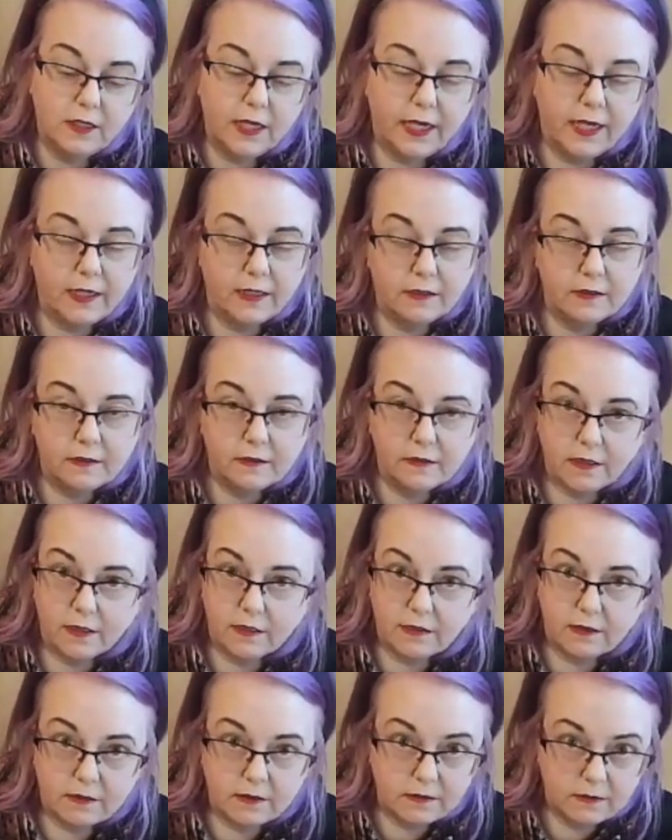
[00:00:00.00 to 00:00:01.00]
and
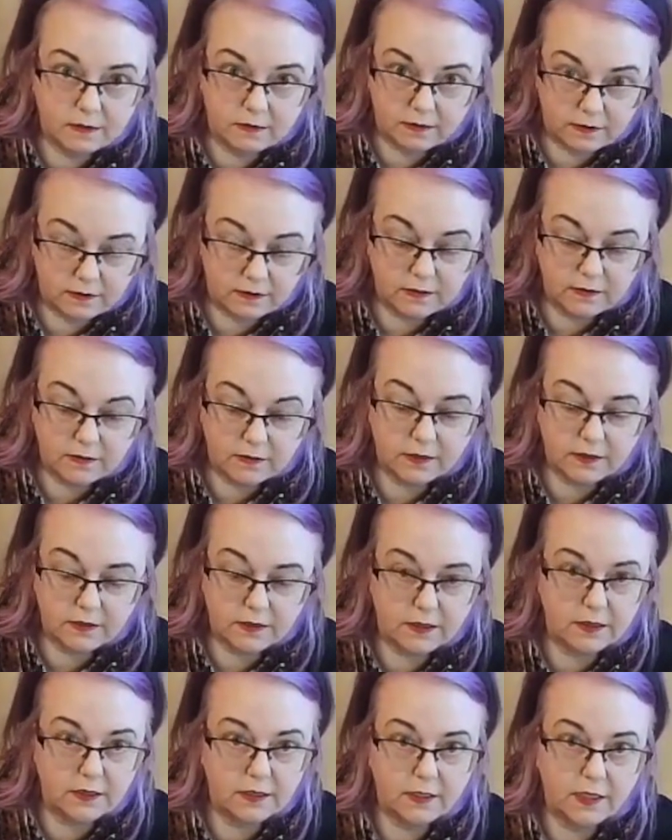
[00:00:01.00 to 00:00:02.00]
they're
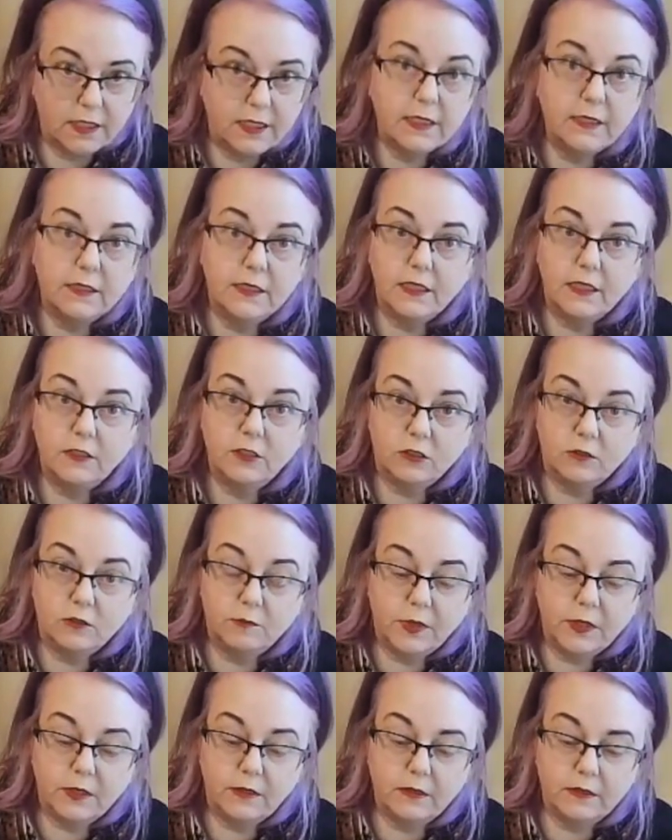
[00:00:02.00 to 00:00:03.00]
an endangered
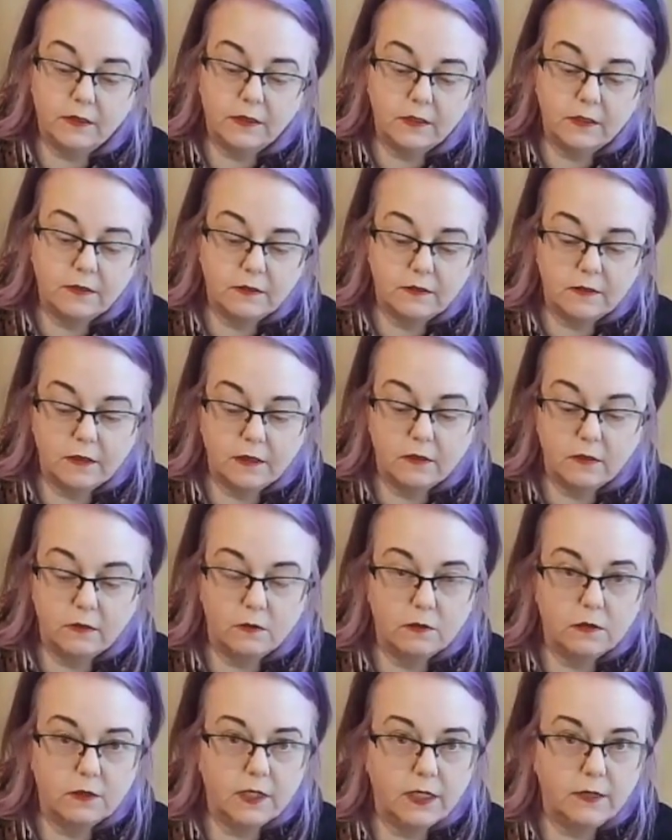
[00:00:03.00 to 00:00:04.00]
bird.
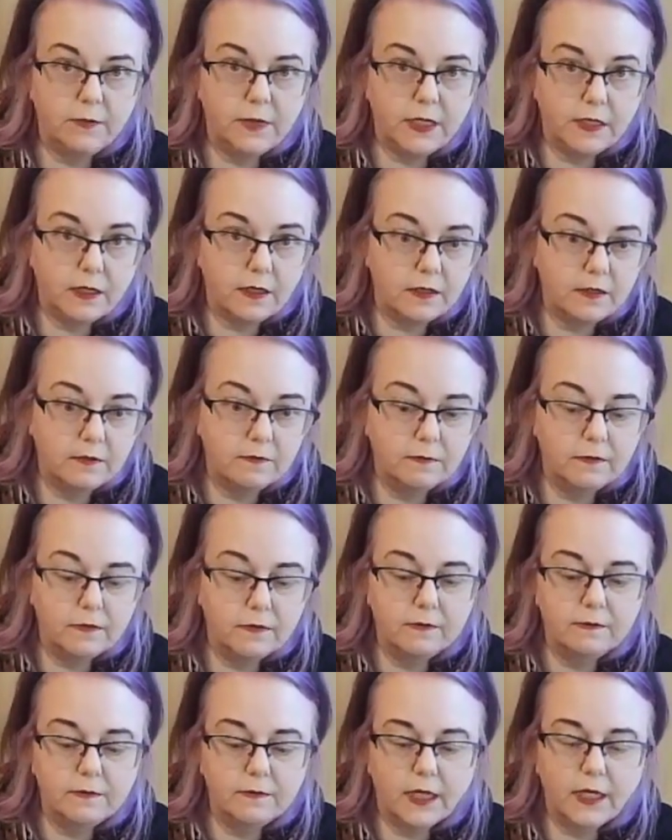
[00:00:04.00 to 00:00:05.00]
So they become
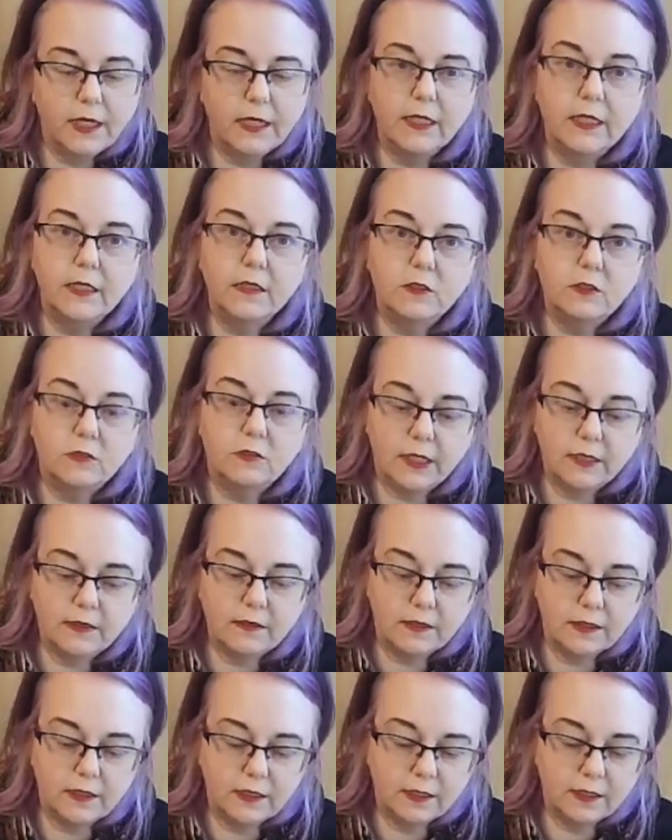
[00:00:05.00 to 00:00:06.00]
an
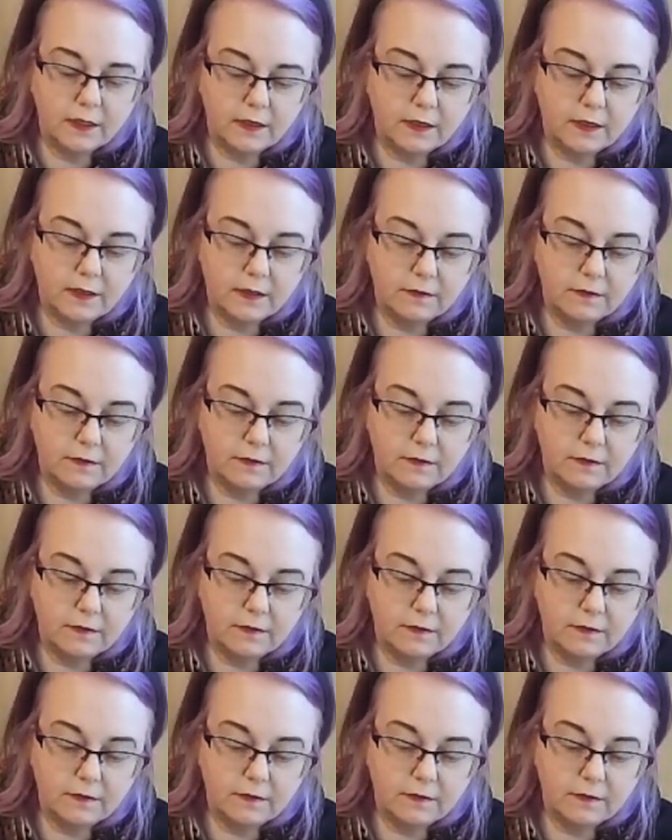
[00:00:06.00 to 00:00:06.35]
interesting